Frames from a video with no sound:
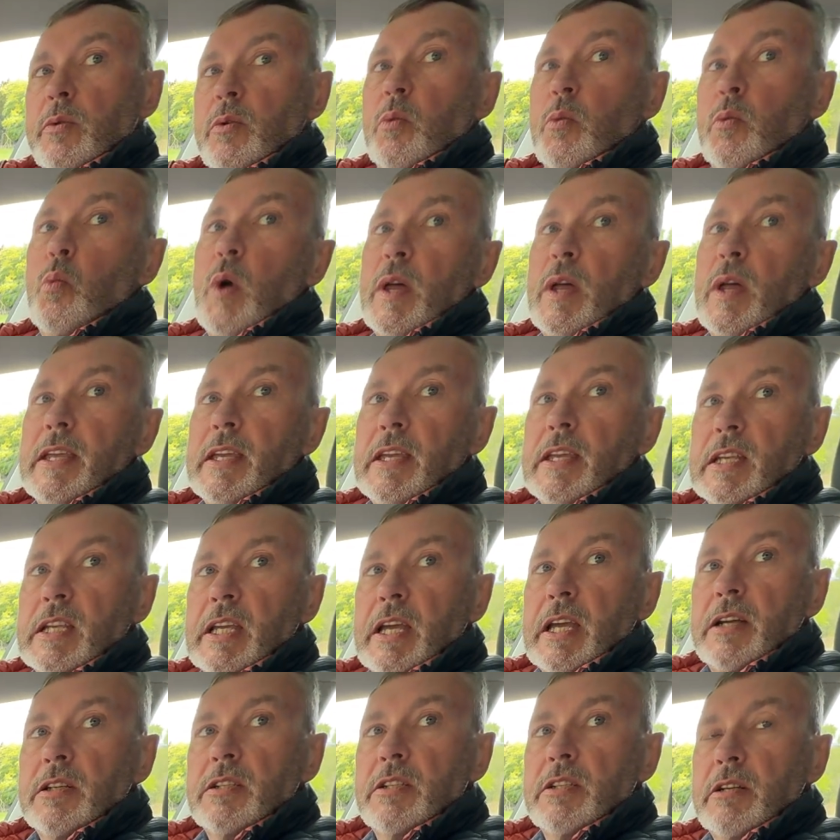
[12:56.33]
whether you'd
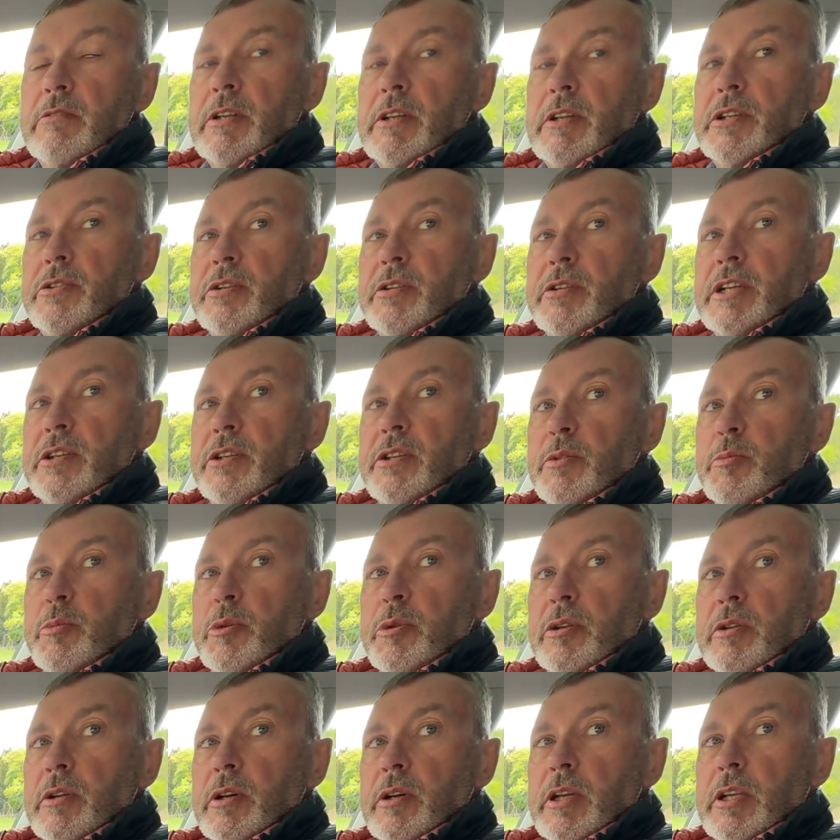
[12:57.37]
catch their registration number
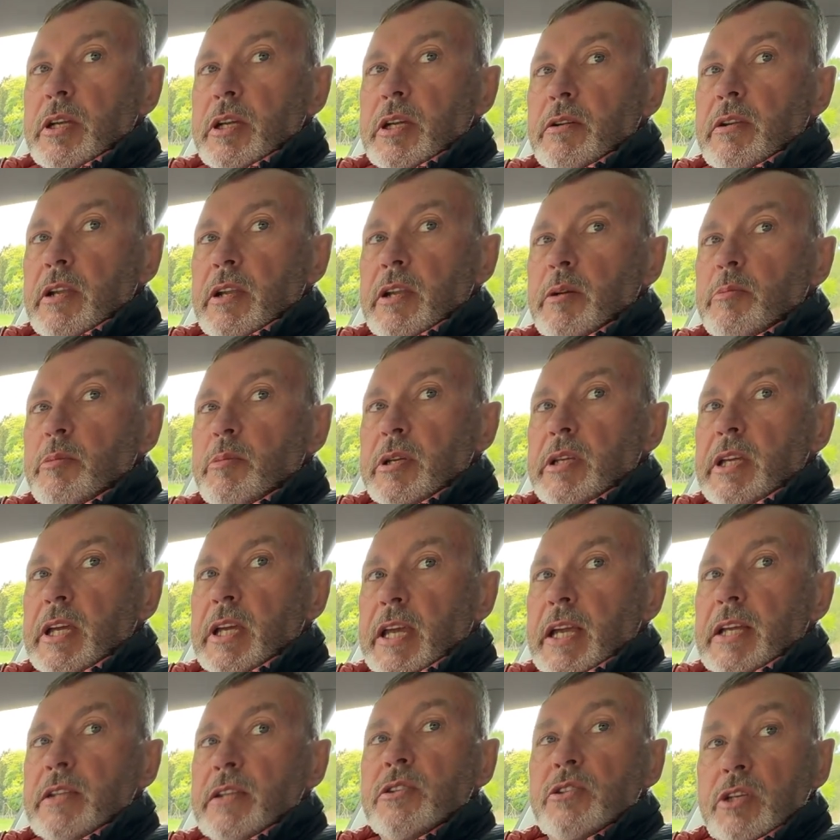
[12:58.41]
or not, I don't know, but you
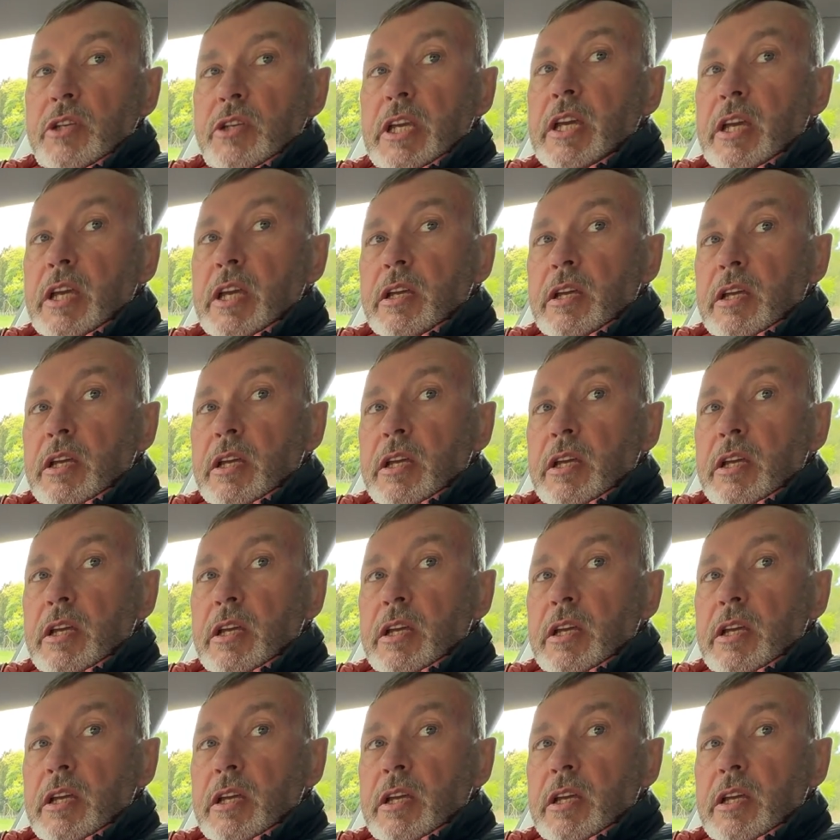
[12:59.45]
can see,